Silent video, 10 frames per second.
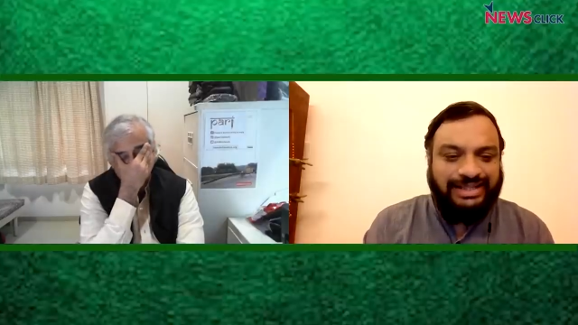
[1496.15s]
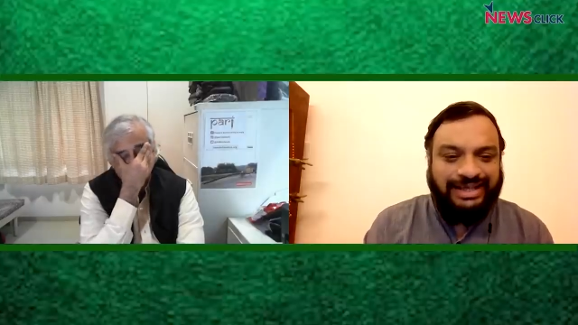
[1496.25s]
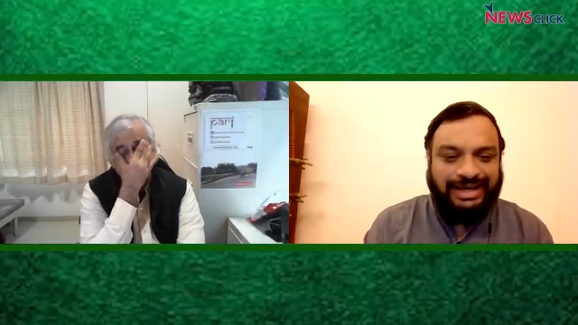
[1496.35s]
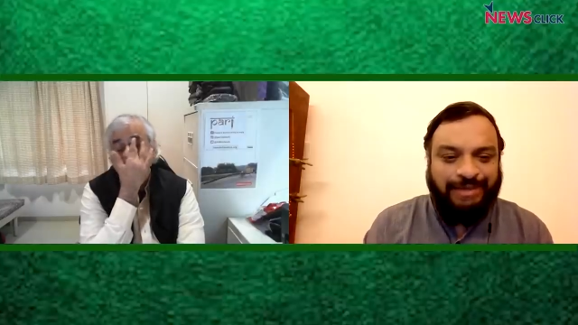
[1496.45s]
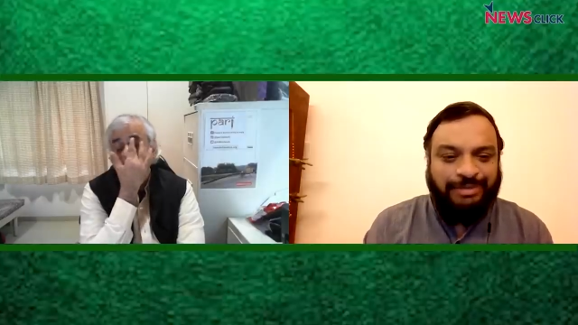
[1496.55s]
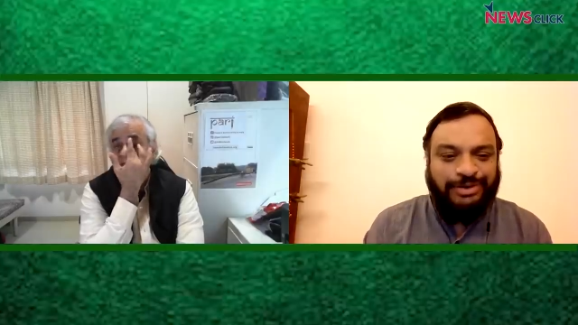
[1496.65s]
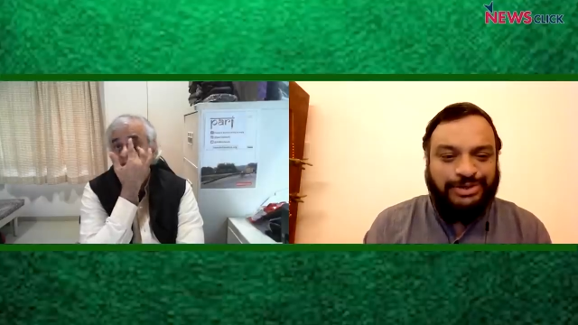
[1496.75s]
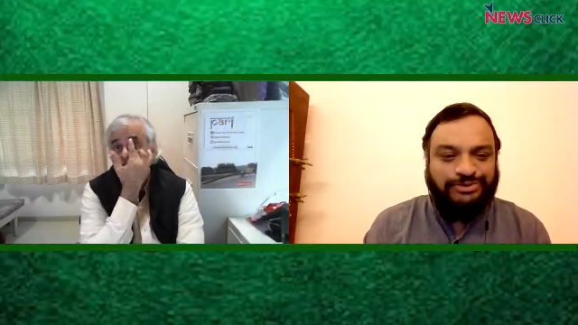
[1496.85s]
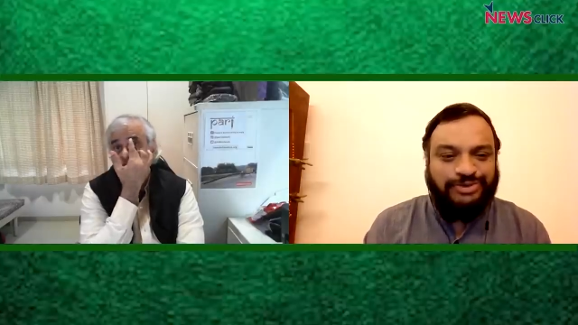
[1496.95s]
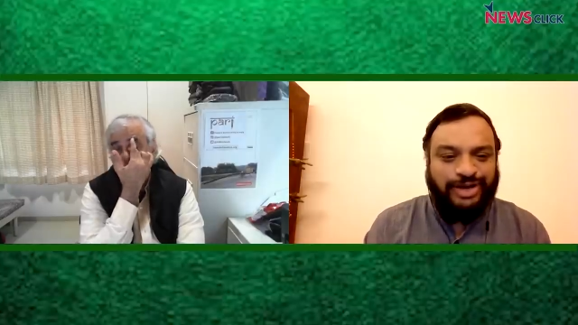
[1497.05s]
Speaker 1: The
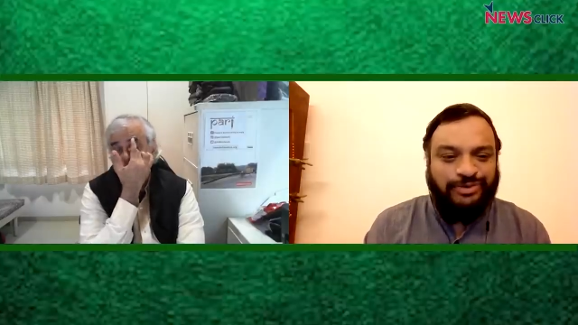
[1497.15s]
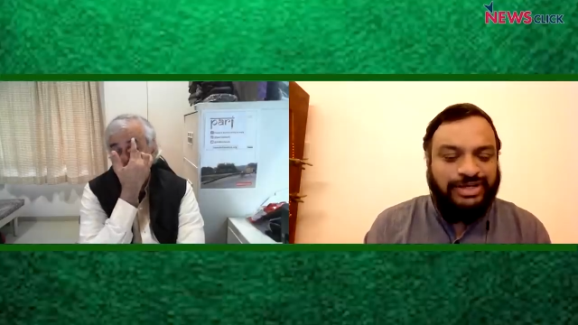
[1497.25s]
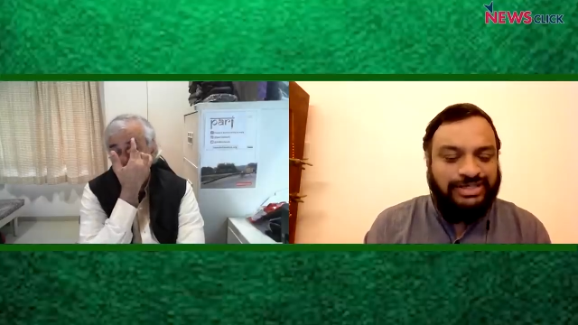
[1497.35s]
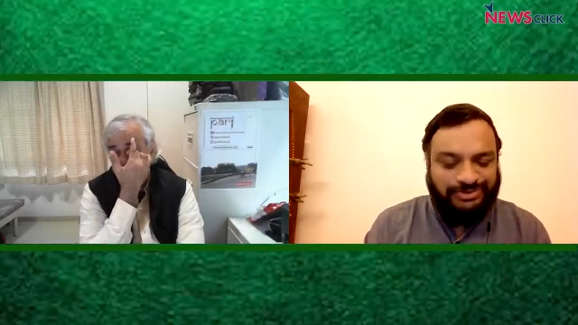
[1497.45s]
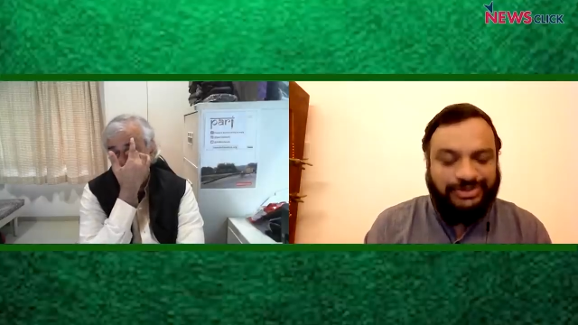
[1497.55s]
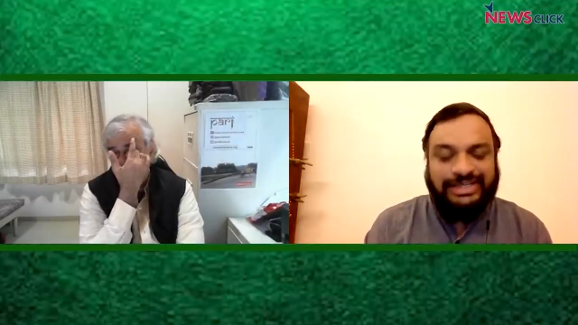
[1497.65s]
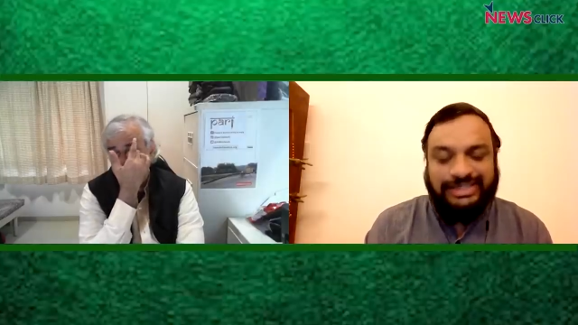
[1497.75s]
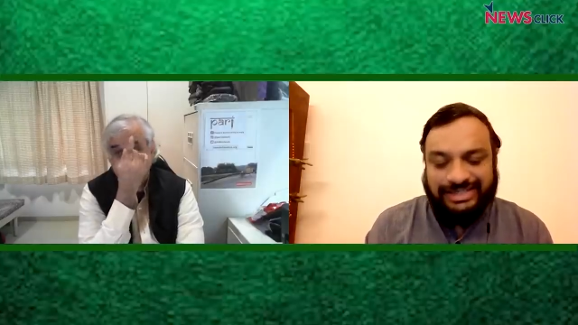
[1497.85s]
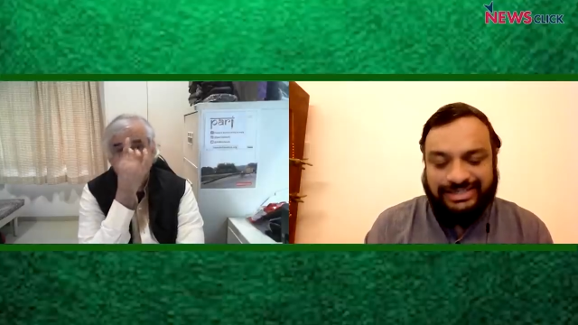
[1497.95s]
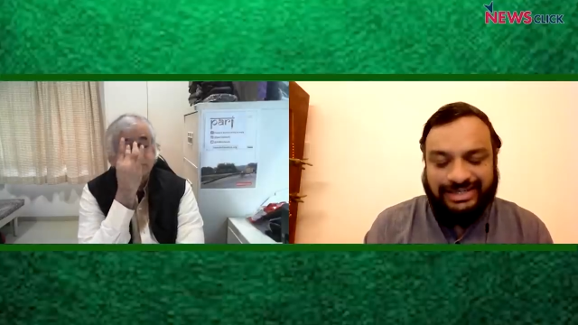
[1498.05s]
amount of coverage, for
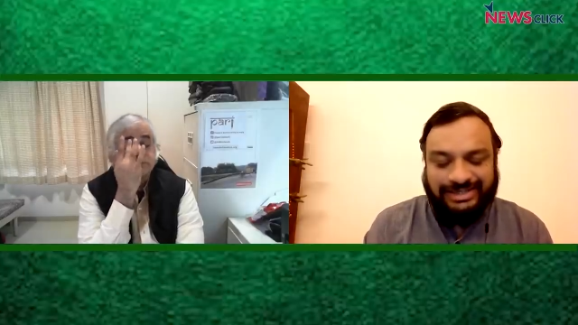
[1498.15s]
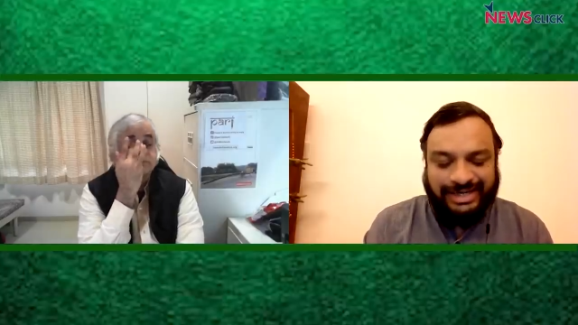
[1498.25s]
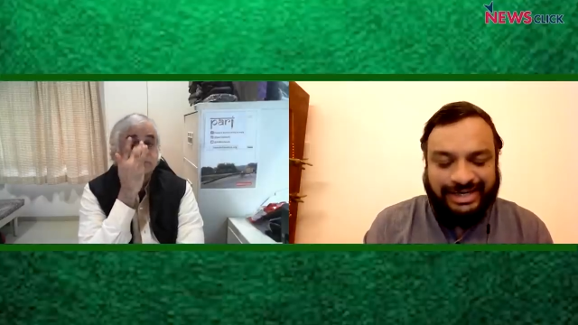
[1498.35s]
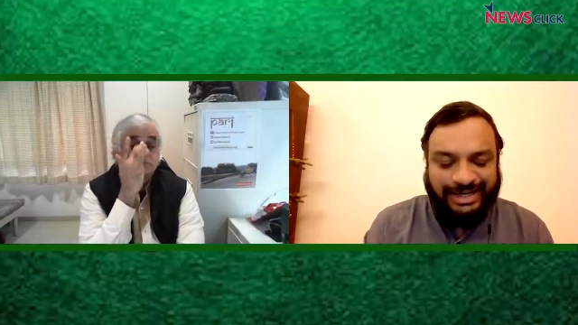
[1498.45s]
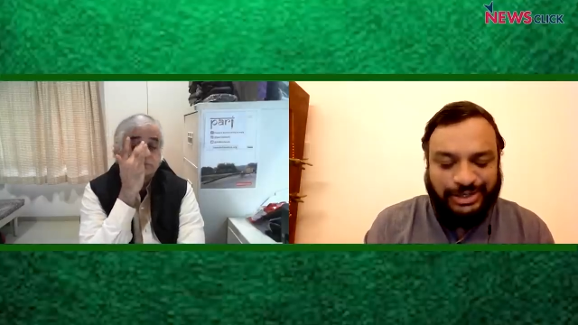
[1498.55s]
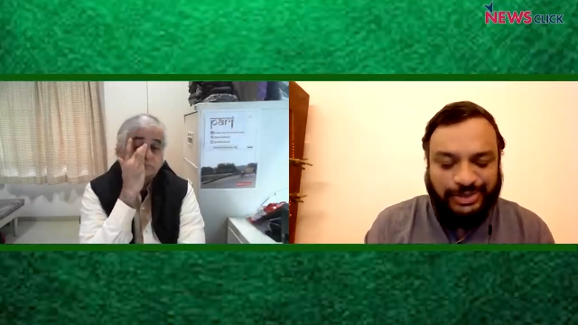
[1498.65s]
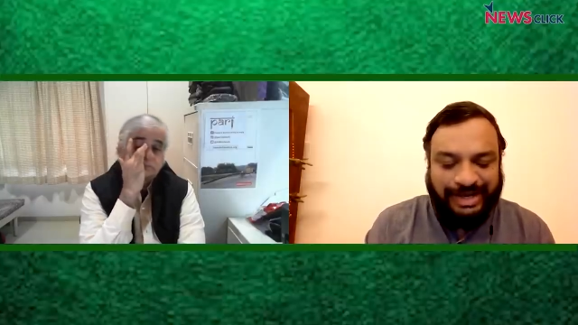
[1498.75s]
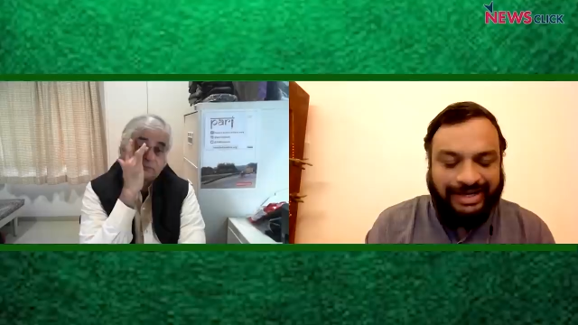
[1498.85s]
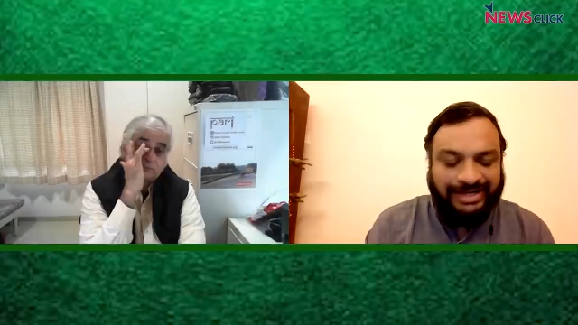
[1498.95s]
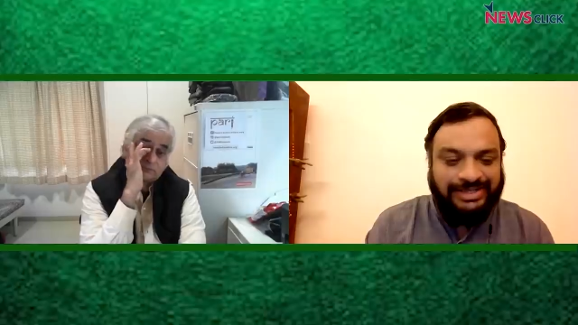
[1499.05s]
instance, that is dedicated
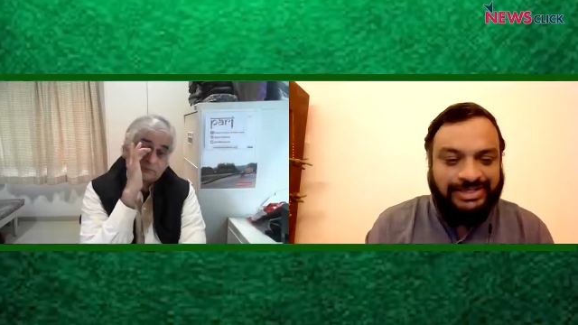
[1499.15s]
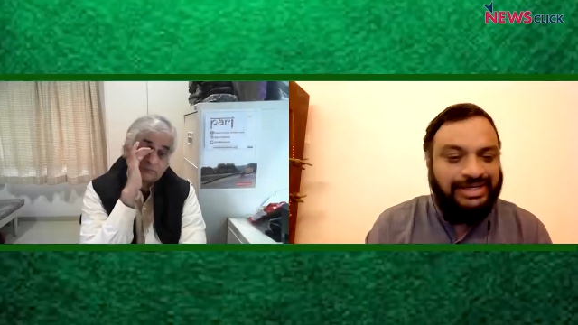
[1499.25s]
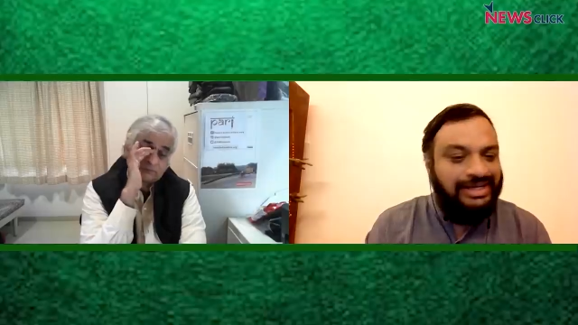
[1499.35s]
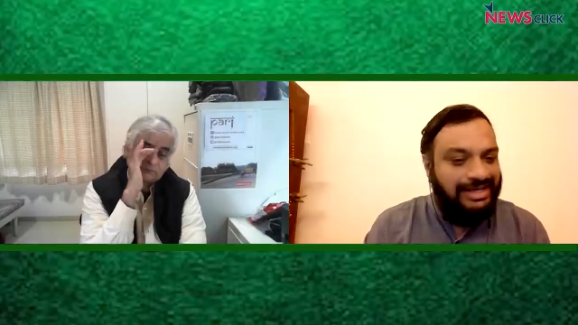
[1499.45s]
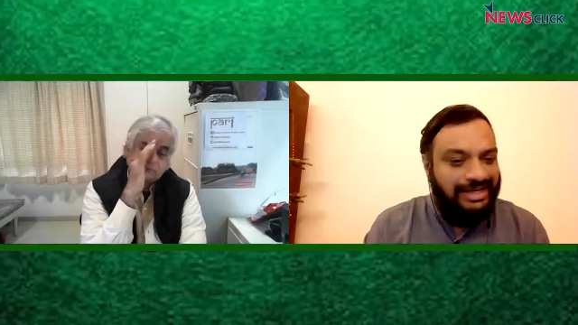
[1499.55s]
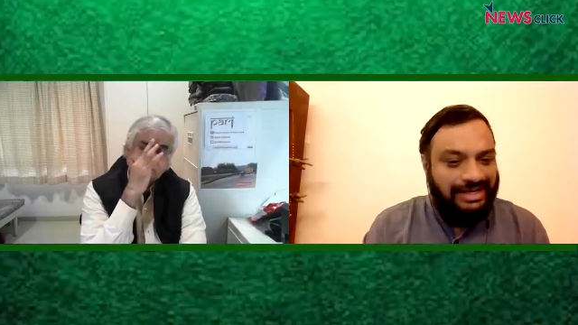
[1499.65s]
to agriculture.